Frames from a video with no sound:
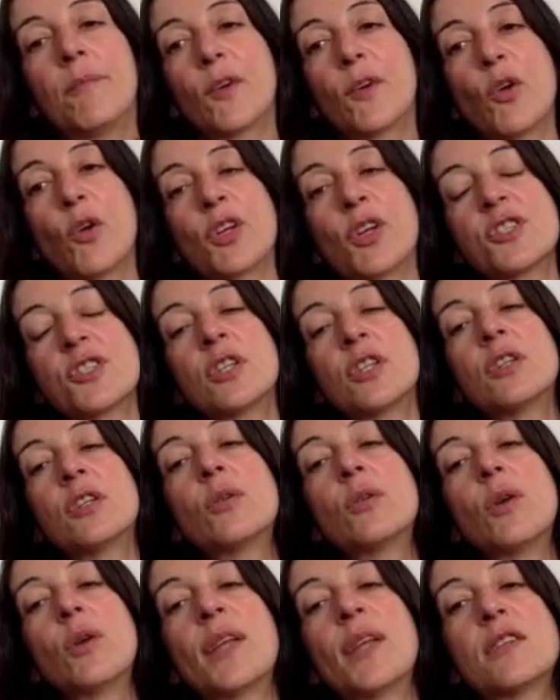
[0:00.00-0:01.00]
question
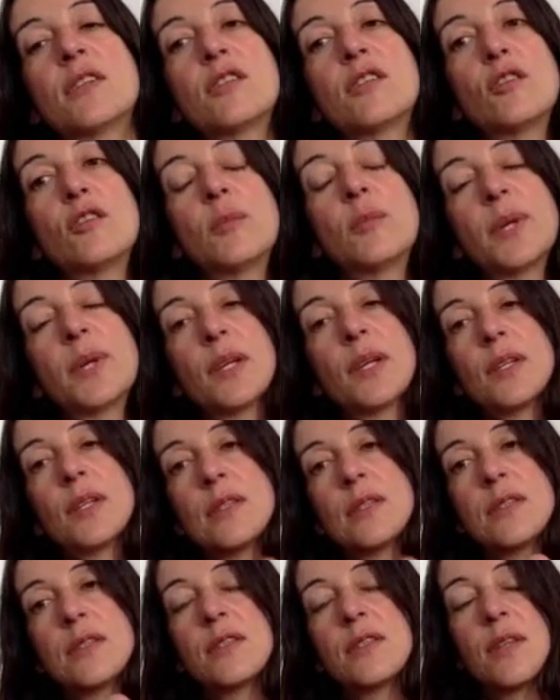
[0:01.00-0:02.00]
to answer,
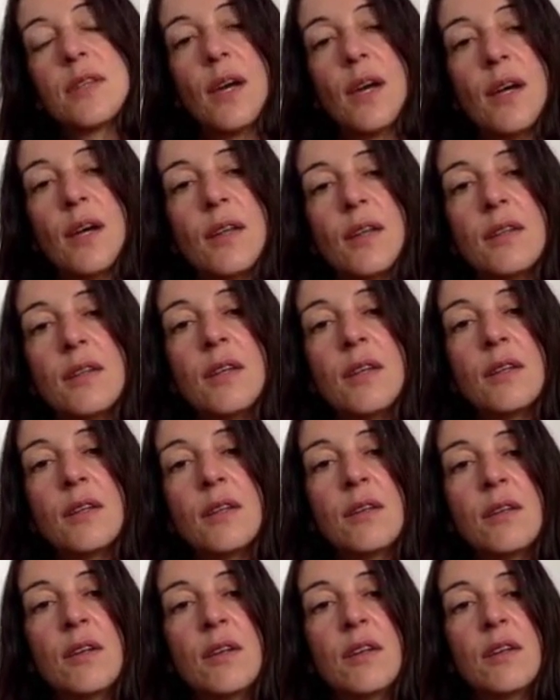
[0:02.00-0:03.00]
because
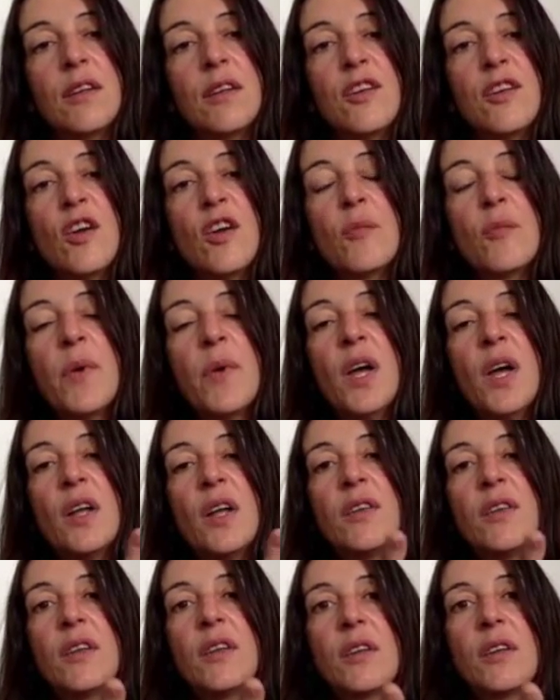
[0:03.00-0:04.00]

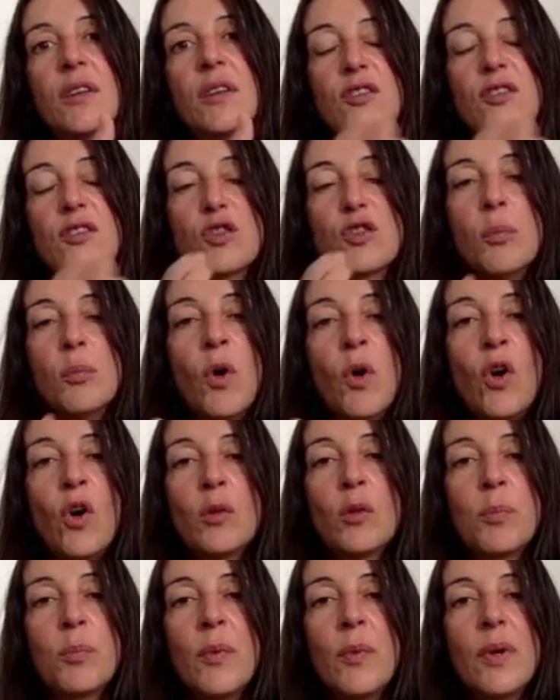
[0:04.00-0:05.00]
the
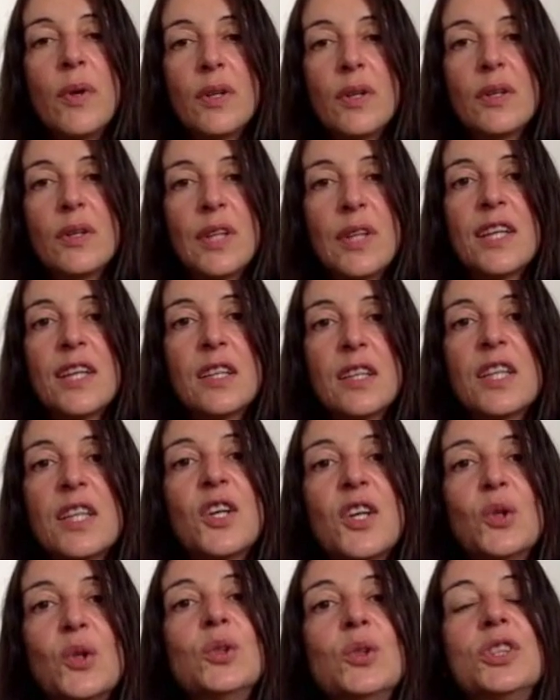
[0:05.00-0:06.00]
small
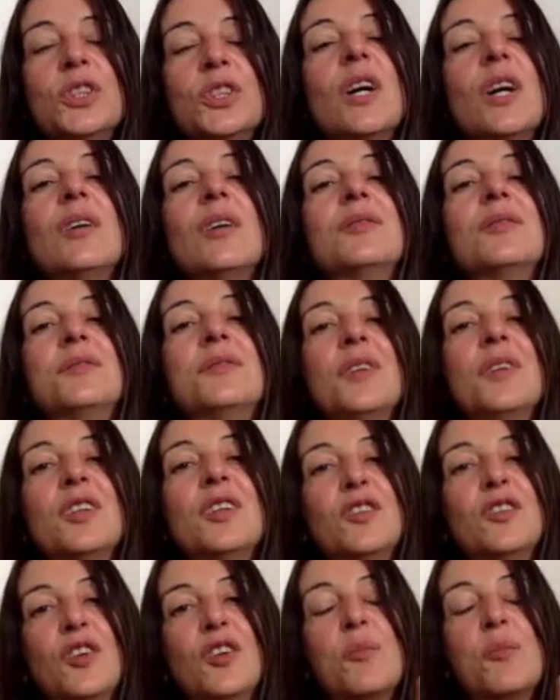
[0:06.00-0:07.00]
likelihood of
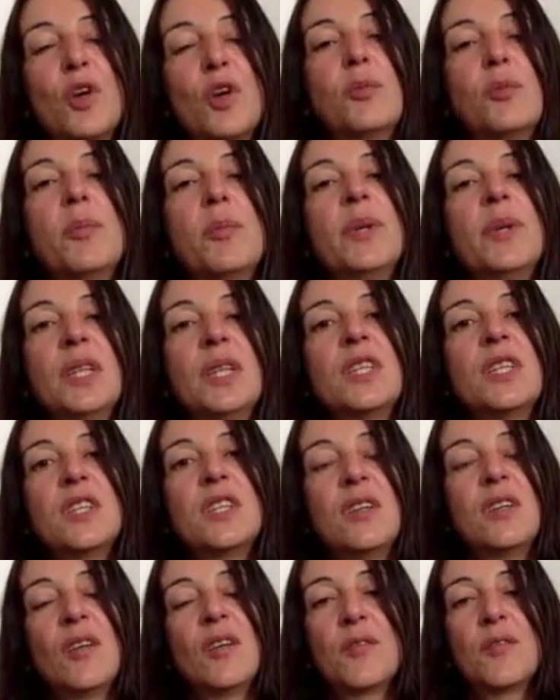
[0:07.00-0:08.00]

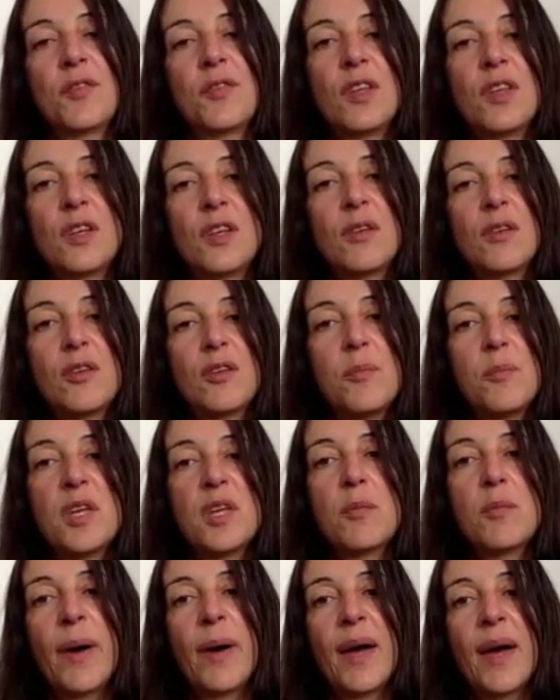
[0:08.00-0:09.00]
probability of the
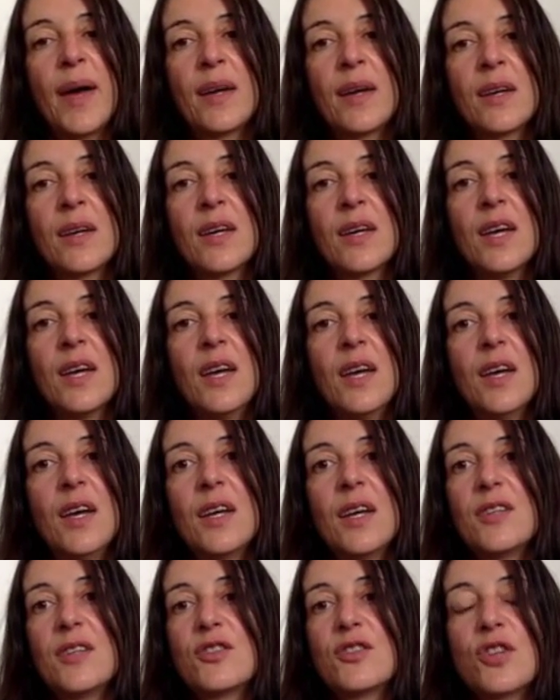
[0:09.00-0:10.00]
Big Bang
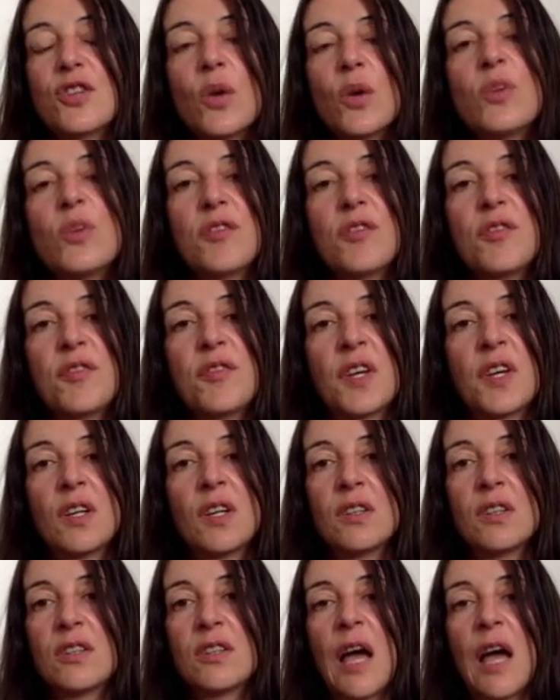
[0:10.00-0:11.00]
is so
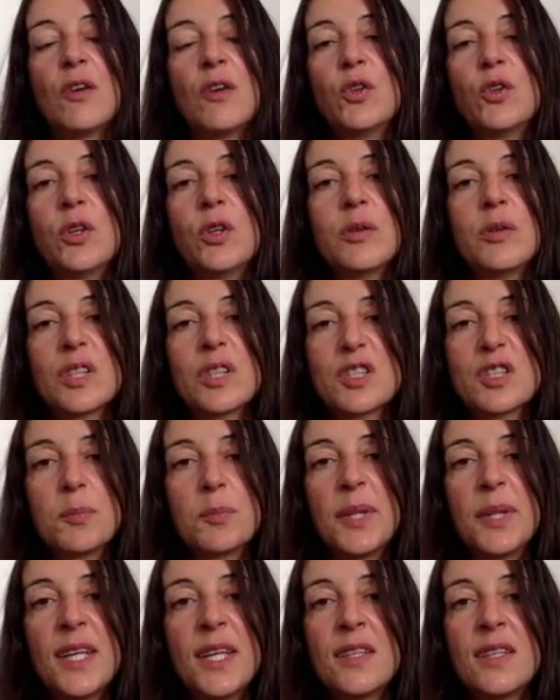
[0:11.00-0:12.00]
difficult. How do you
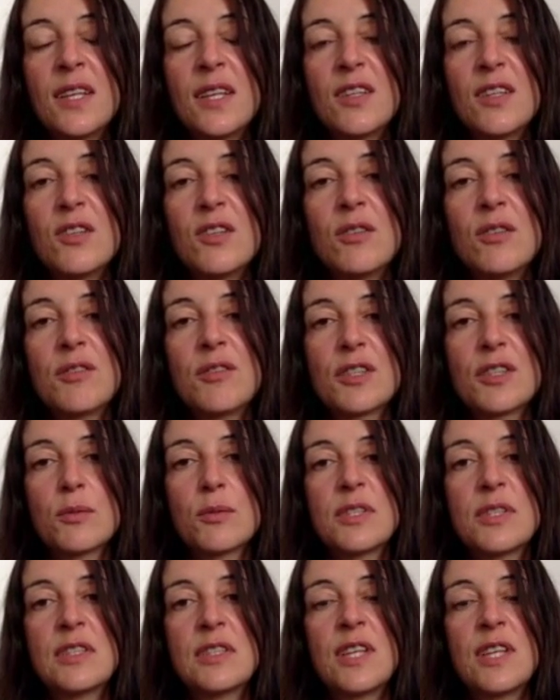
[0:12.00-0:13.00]
explain that the universe
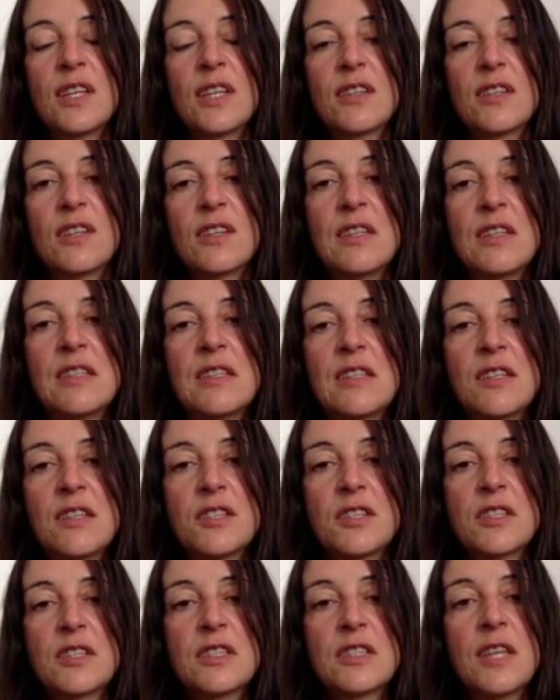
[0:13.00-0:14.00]
was in
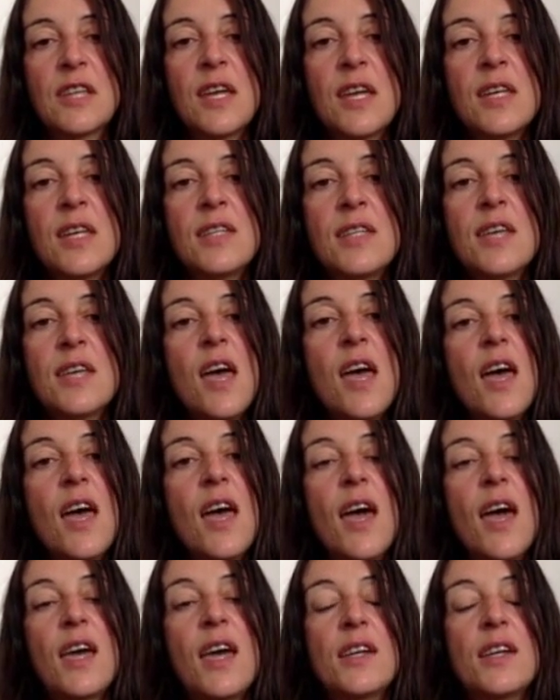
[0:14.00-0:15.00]
such a state?
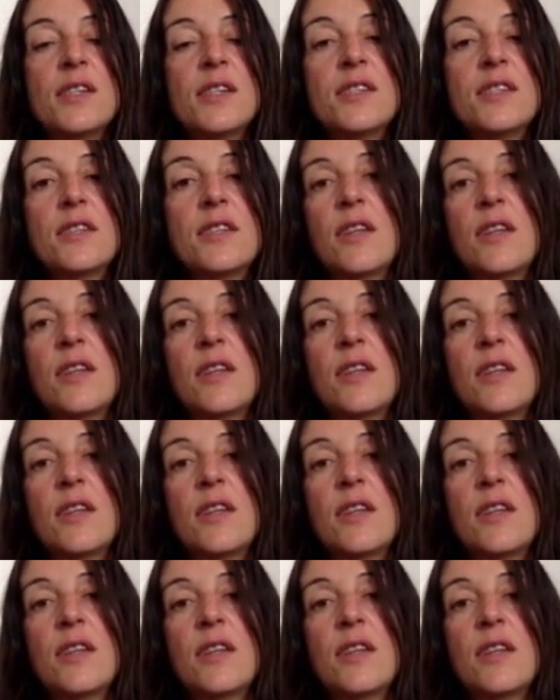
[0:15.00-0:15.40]
And